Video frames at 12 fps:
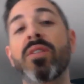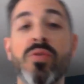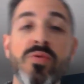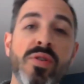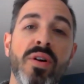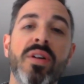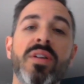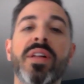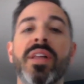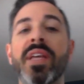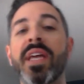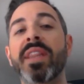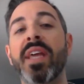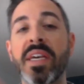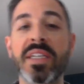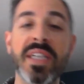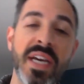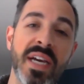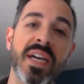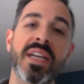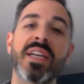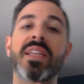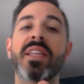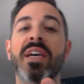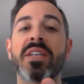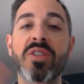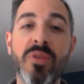Google and then LinkedIn and then